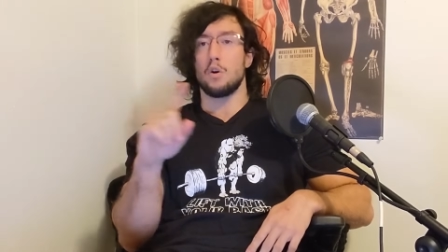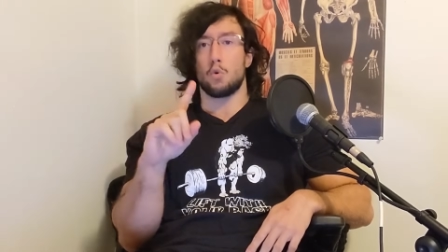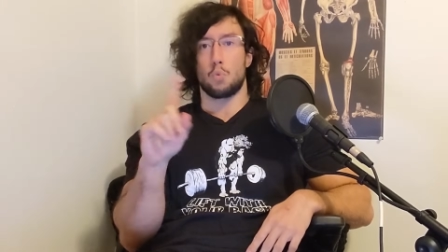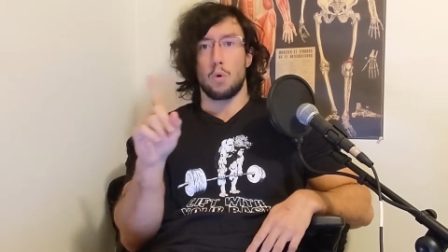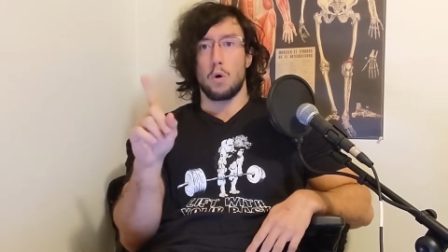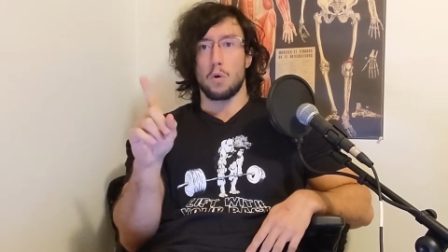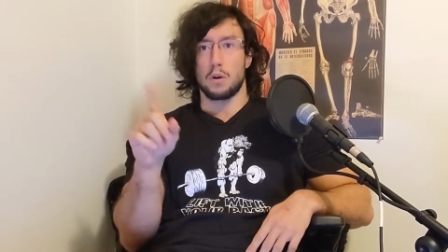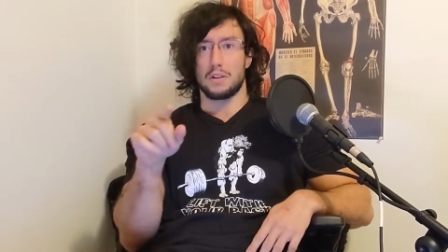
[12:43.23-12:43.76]

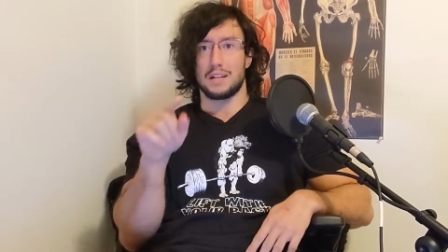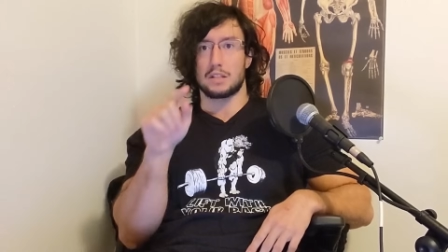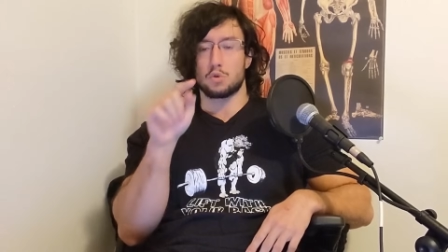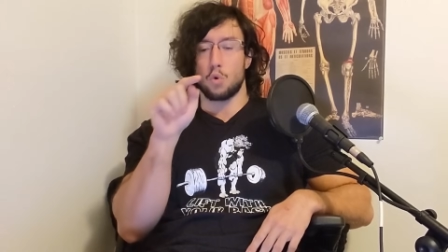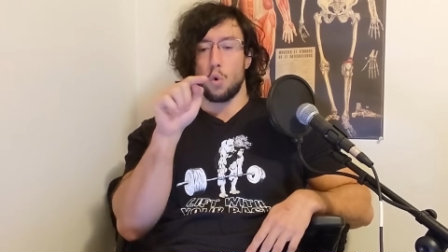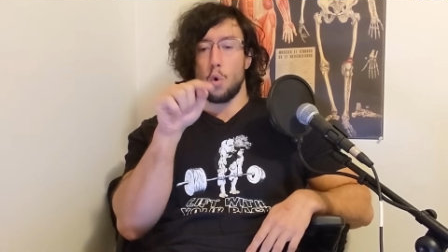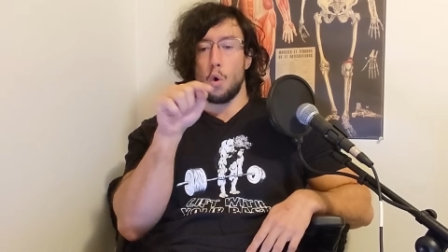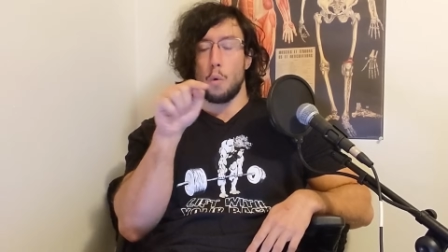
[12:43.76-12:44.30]
Wrong.
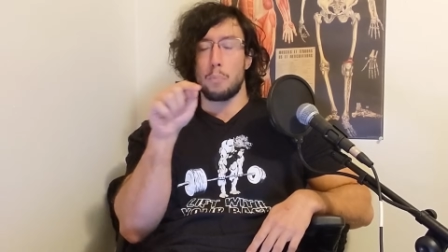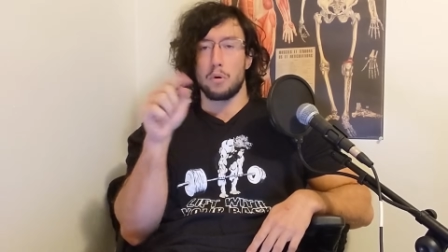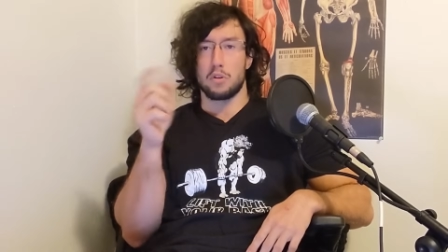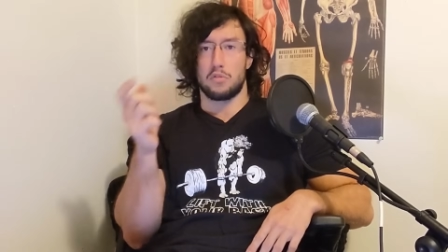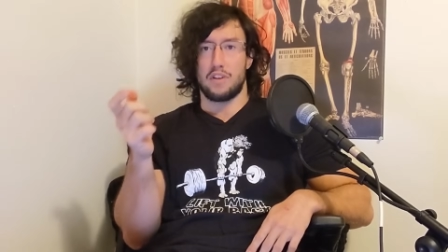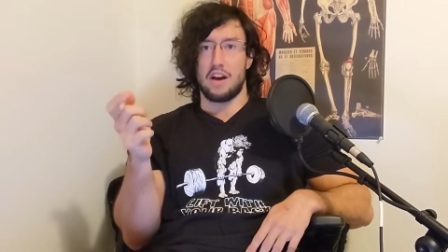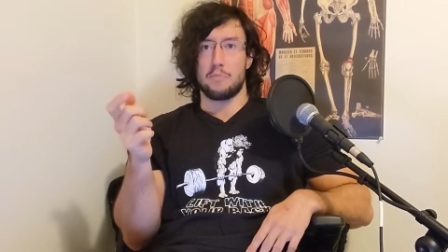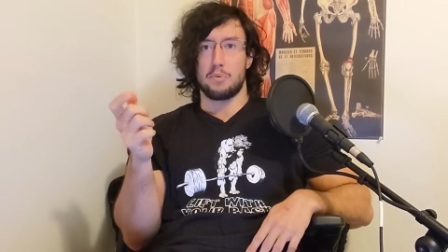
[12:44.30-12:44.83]
That's
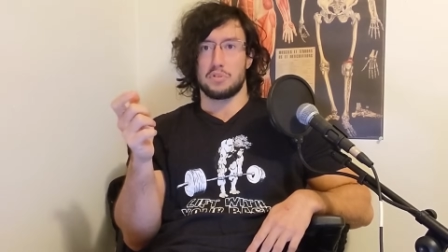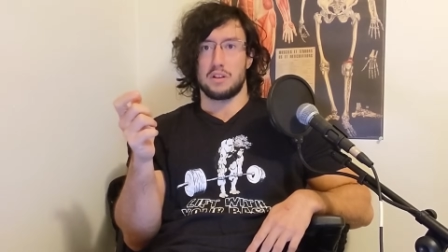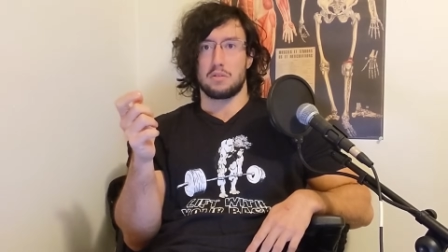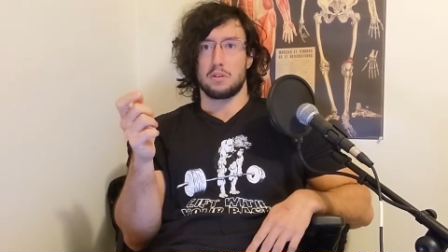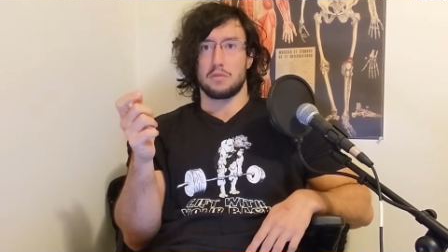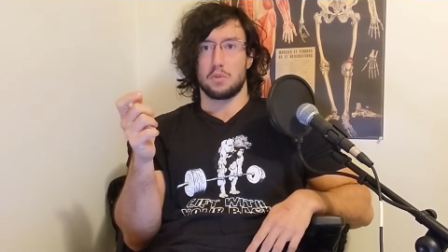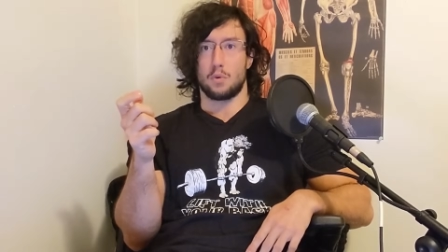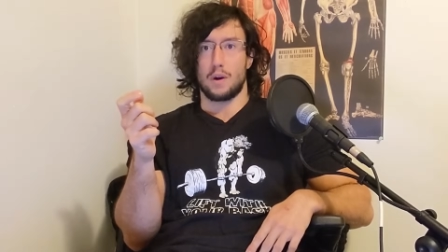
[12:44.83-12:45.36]
0.5%
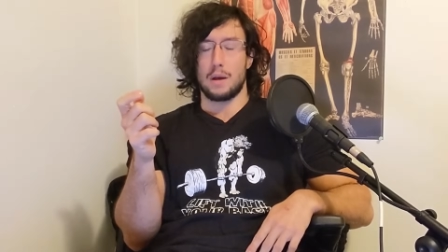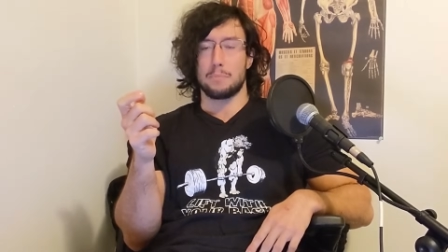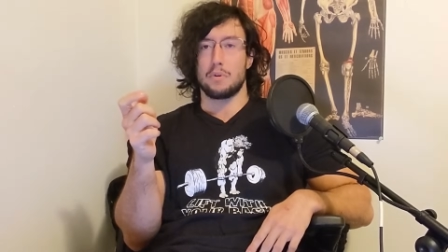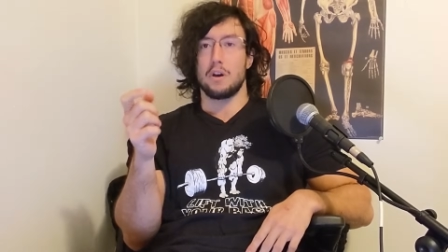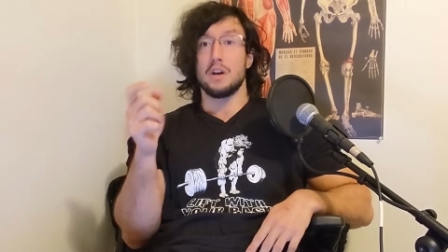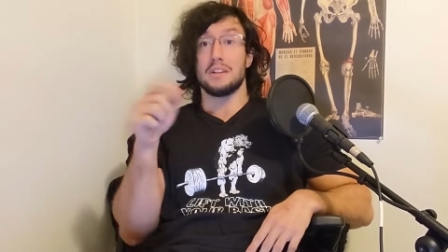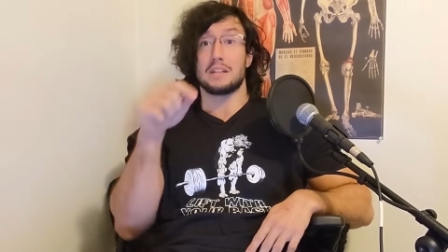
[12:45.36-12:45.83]
of the rep.